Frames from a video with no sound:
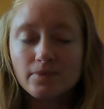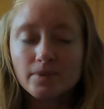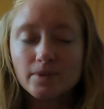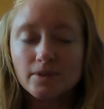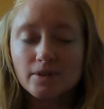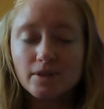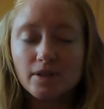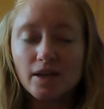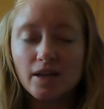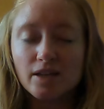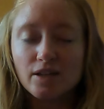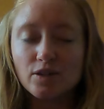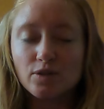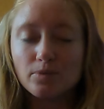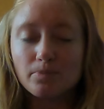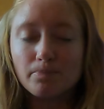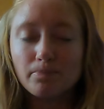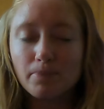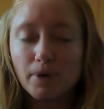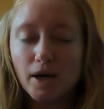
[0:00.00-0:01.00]
and then
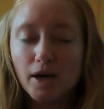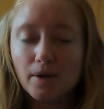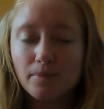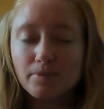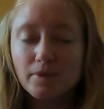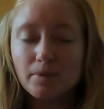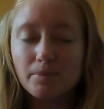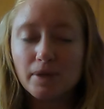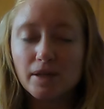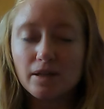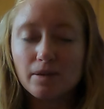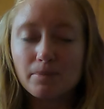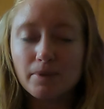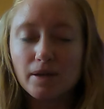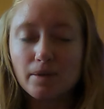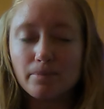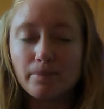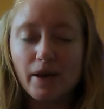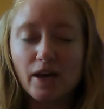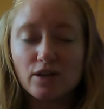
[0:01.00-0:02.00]
you pump the belly
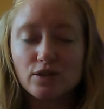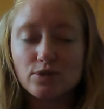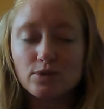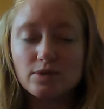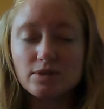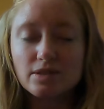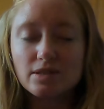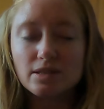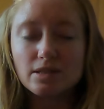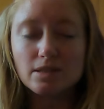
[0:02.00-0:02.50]
button back towards the